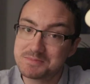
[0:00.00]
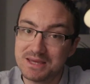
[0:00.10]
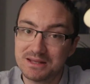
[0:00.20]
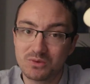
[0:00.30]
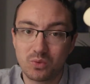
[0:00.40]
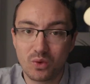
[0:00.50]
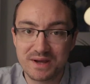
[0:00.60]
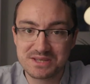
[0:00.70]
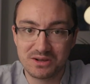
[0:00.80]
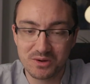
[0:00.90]
has been
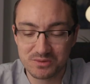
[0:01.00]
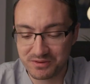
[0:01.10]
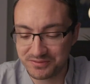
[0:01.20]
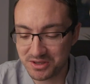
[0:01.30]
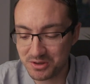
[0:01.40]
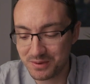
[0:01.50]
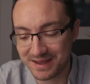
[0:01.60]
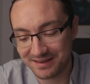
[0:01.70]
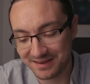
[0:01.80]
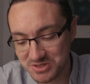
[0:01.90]
quite a long review,
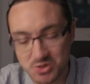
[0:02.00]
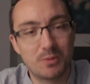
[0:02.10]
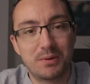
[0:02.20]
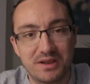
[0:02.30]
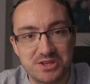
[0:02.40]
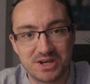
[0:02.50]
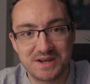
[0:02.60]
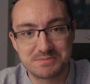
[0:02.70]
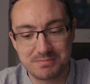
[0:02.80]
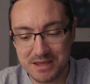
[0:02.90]
and I do
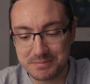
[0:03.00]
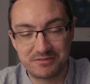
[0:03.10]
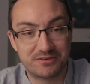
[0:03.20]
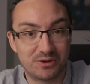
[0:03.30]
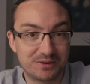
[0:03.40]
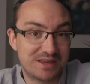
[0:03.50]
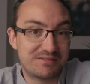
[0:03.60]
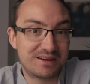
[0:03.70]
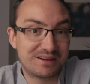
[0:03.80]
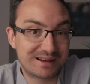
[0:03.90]
apologise maybe for not
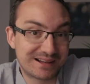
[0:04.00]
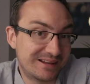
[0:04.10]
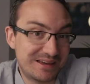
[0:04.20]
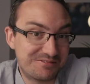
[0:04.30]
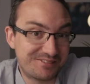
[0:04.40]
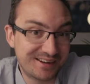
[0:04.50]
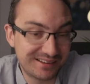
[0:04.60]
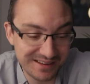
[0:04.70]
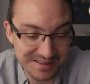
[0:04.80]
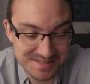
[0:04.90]
giving a clear
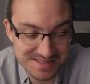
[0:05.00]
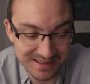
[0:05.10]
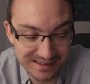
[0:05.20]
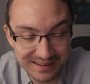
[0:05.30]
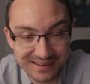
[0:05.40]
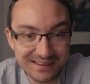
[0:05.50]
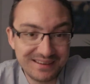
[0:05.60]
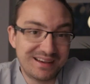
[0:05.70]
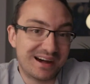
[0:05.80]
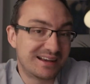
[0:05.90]
final answer.
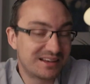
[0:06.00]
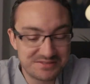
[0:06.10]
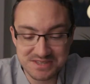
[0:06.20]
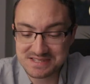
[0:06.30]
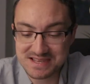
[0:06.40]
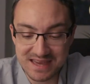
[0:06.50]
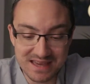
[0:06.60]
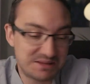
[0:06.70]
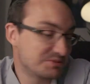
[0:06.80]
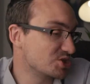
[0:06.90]
I'd love to
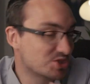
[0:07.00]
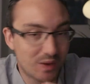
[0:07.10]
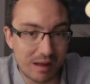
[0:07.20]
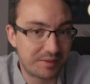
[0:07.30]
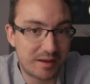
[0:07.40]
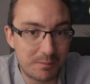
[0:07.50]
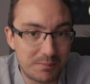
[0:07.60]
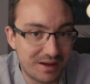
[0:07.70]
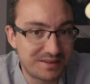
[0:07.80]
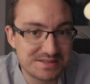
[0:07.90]
say just go out there and
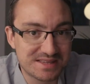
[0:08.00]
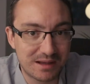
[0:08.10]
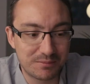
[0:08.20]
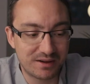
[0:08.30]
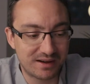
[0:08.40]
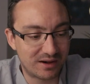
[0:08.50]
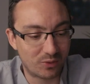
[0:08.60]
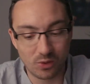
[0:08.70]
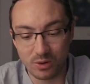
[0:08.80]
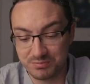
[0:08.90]
buy this camera
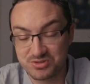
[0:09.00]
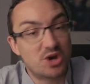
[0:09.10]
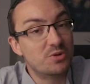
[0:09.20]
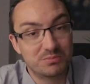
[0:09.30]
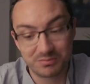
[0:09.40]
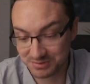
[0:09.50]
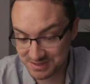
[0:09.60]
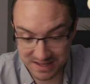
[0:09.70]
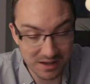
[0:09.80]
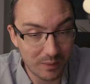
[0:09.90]
or don't
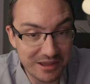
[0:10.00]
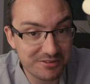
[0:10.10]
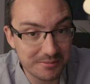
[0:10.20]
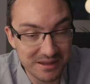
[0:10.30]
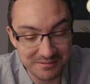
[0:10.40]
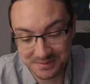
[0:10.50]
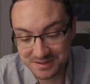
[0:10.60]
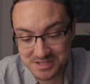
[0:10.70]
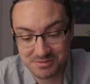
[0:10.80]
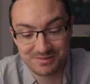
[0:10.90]
stay away from it,
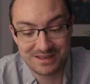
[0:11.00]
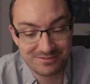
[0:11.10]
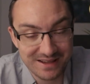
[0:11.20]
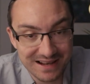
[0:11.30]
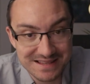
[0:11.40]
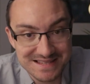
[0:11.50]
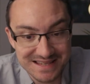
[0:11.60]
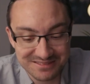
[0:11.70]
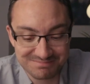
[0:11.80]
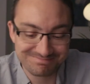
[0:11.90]
but in
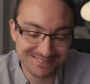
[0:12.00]
reality